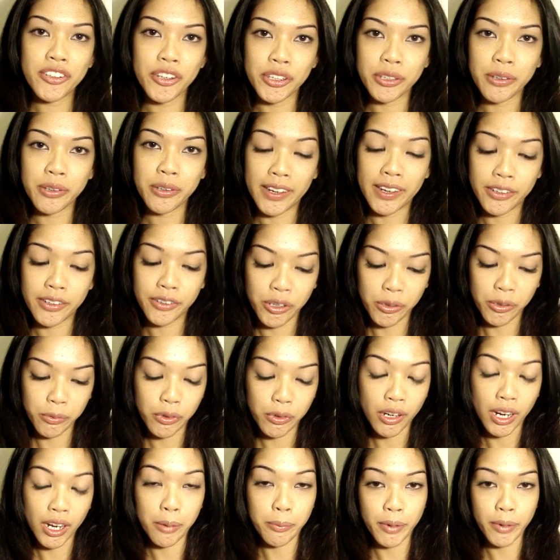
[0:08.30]
show you how to groom
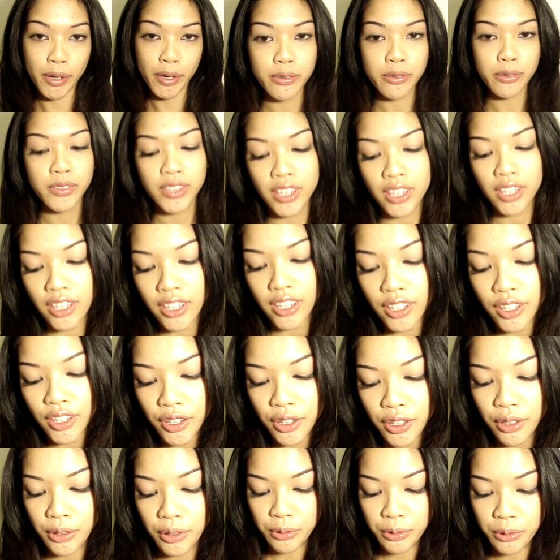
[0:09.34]
your eyebrows
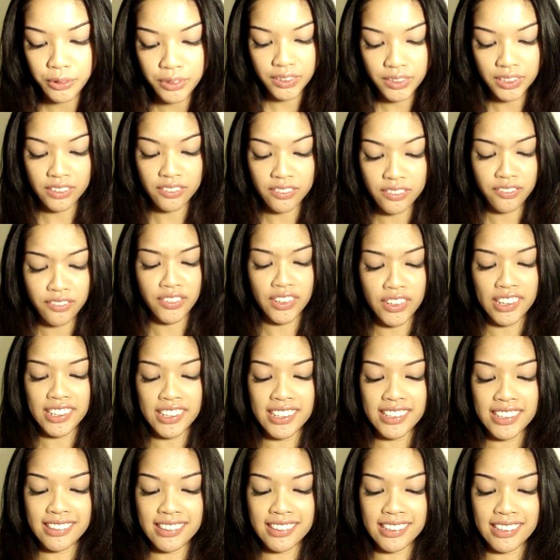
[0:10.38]
using
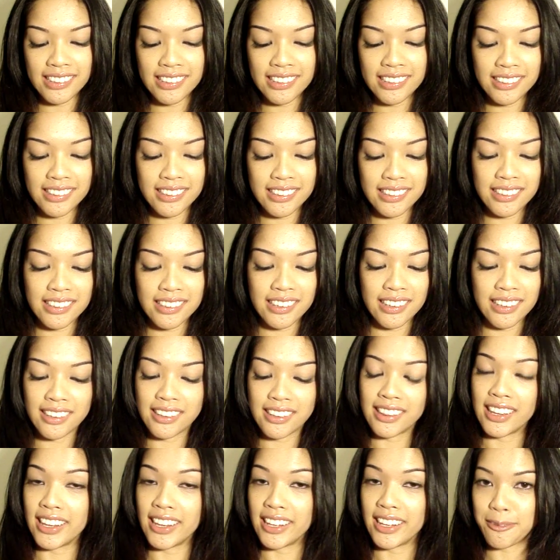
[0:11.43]
various things
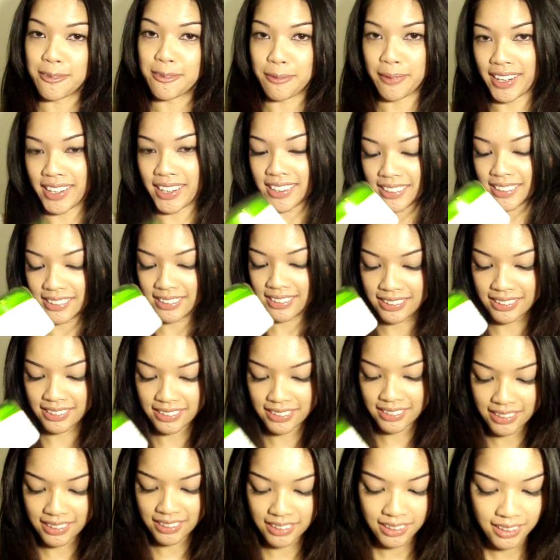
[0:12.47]
like
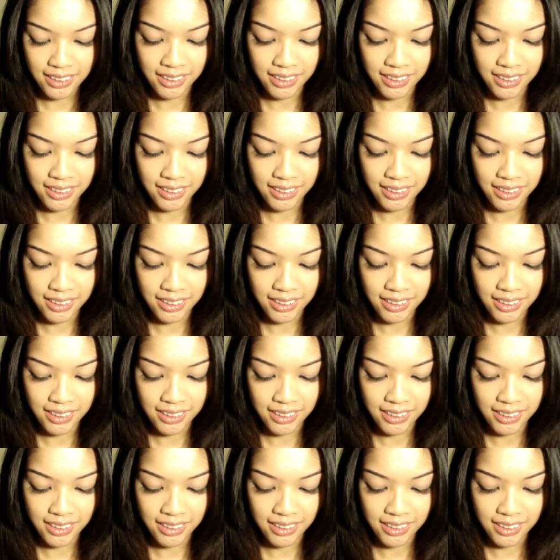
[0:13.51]
wax,